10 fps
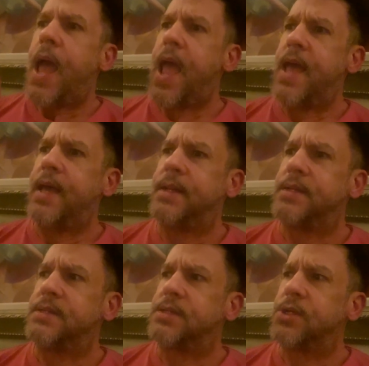
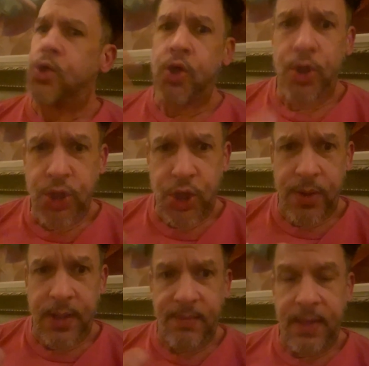and
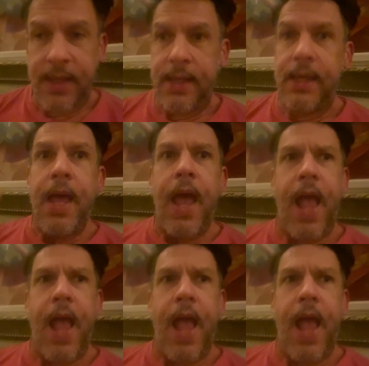nurturing me